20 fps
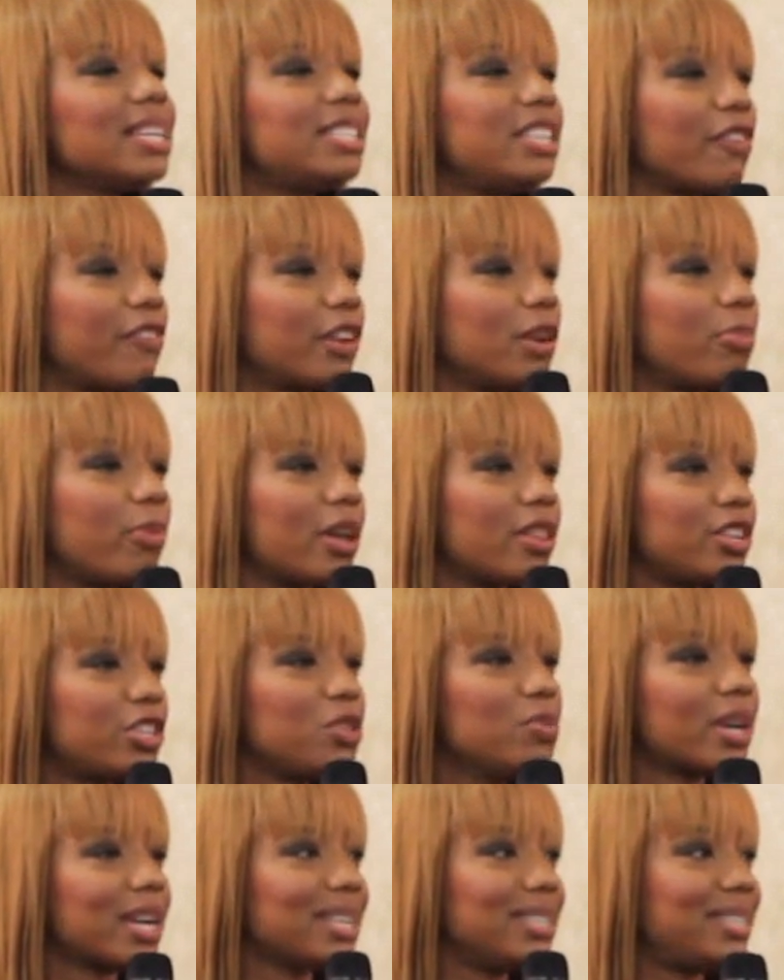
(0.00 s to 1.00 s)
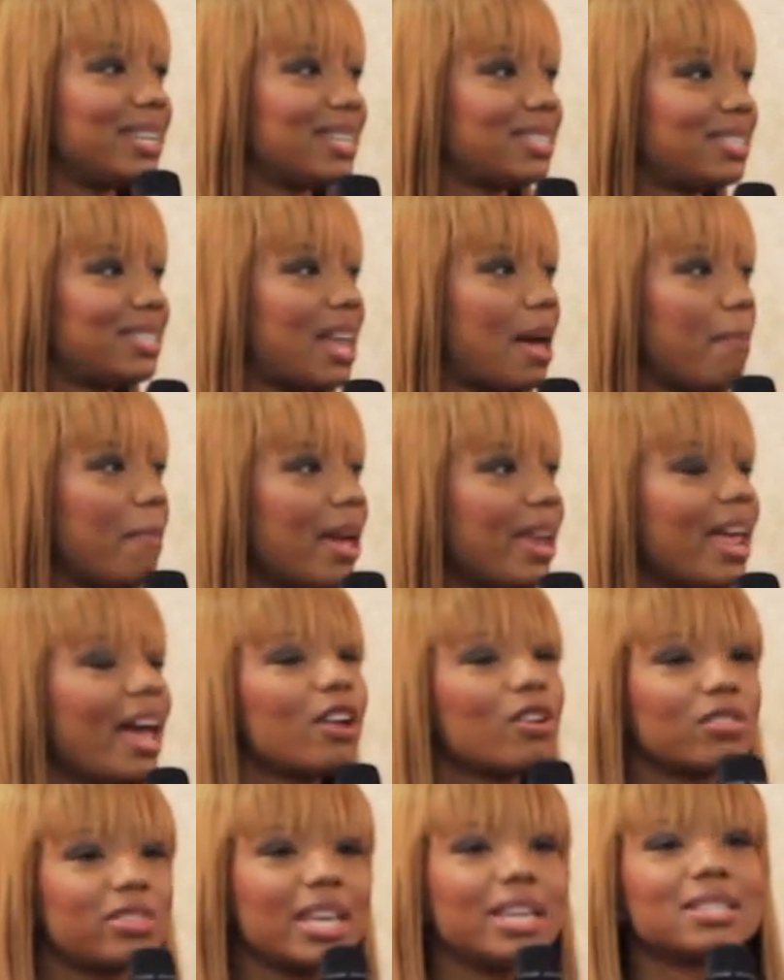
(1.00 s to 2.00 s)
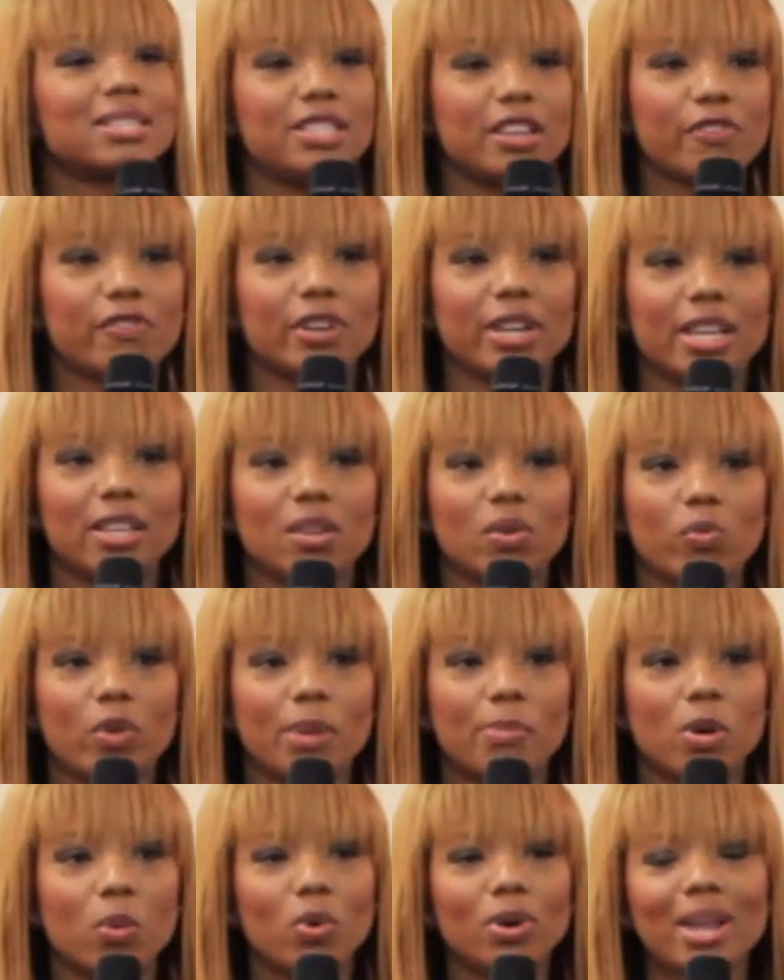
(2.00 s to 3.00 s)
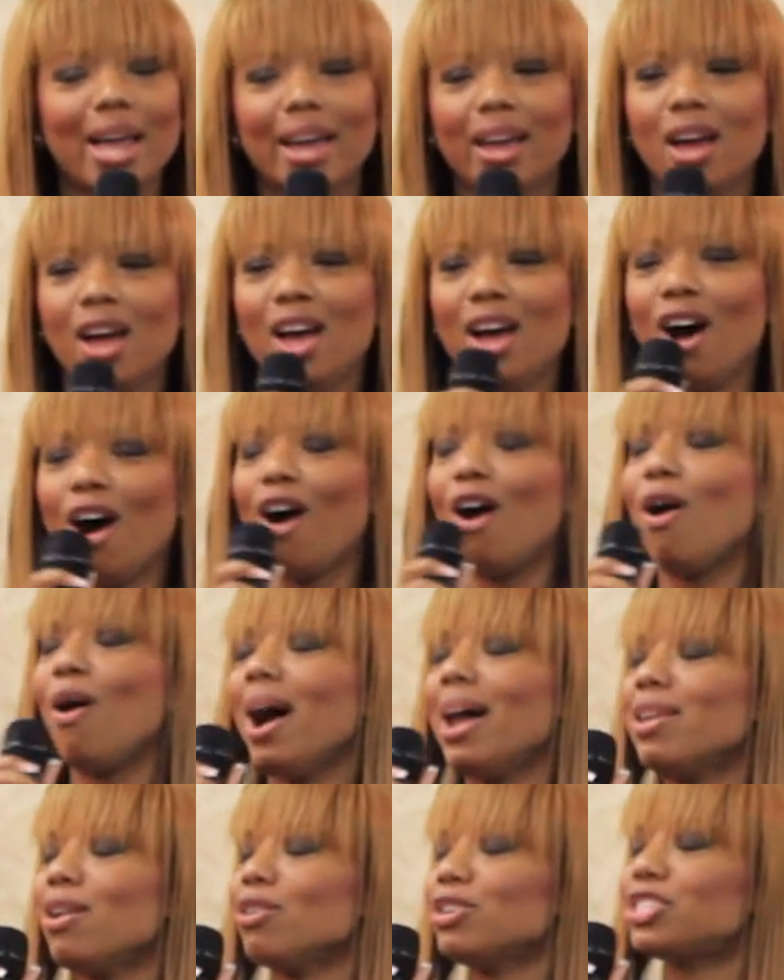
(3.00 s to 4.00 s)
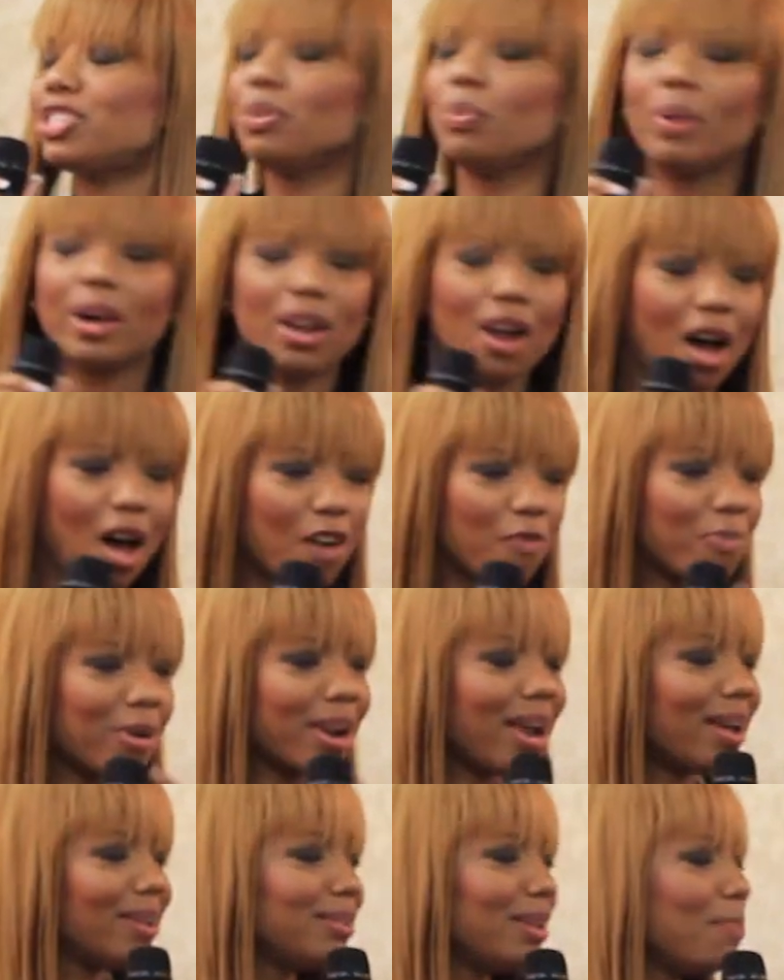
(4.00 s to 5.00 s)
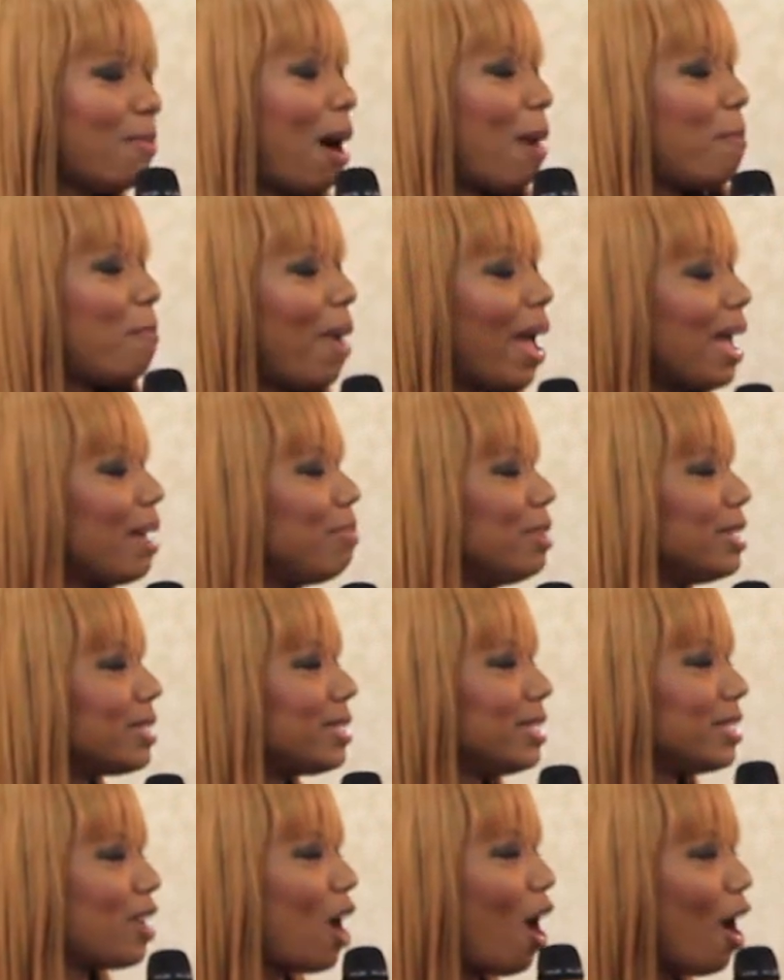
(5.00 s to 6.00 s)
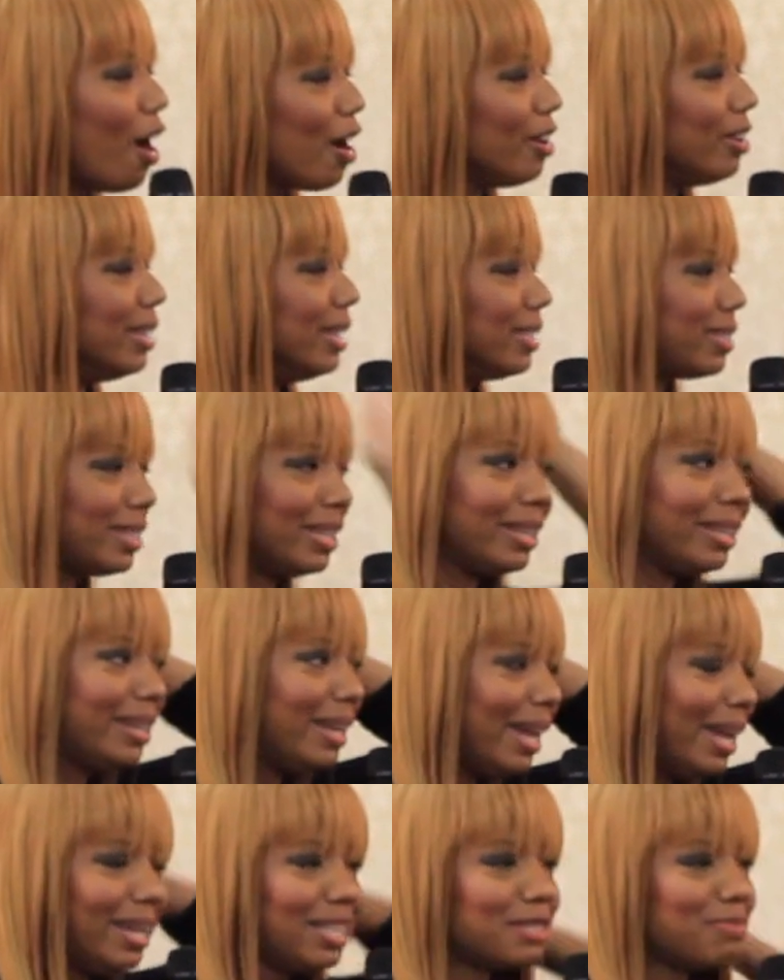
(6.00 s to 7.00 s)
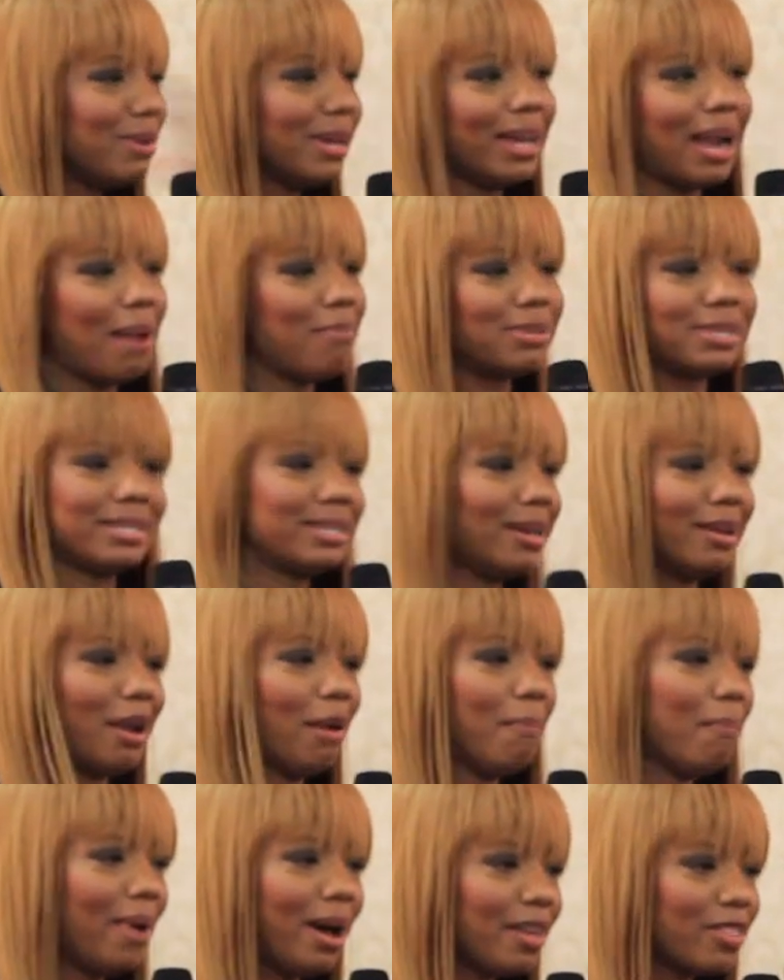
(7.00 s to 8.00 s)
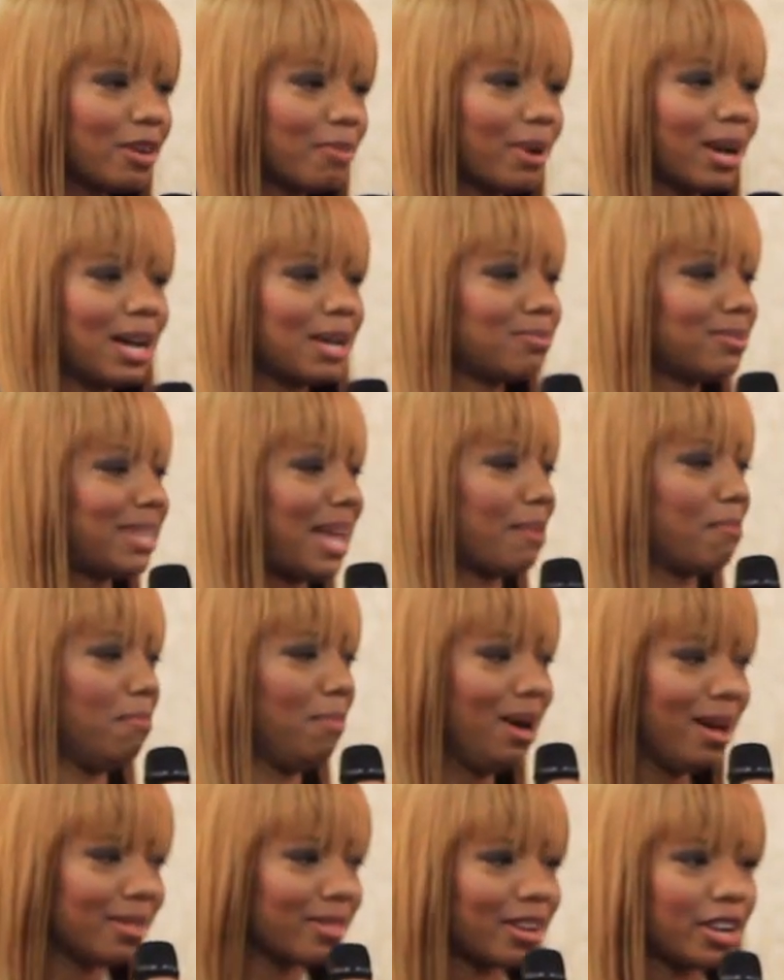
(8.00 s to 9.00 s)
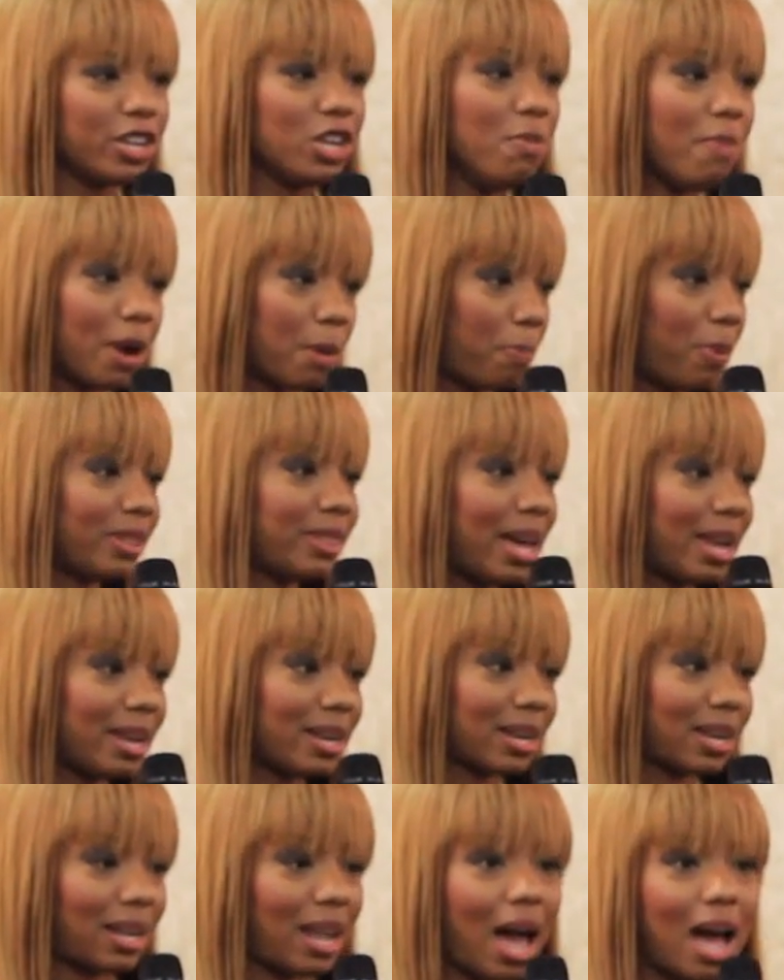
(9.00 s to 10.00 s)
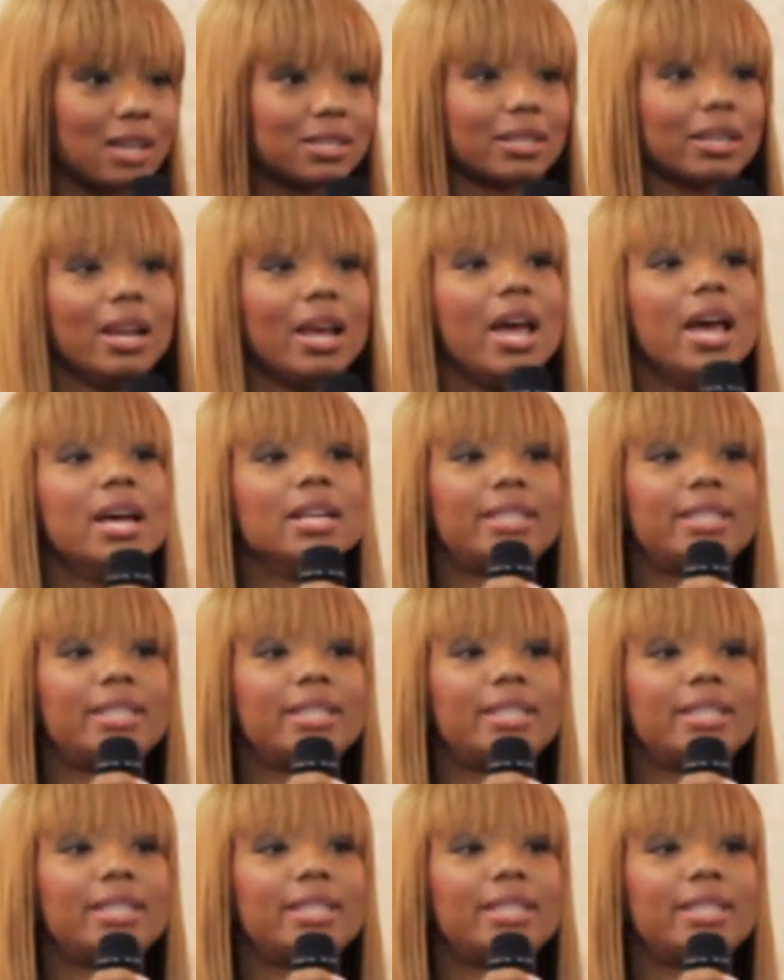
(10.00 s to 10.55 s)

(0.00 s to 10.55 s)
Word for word: things differently. Brothers, you would contest to that. Men handle things differently than women. We're like, oh, I know she went off, but my baby, she's hurting. She needs me. I'm still a mother. My husband's like, mother, you better put that in the closet.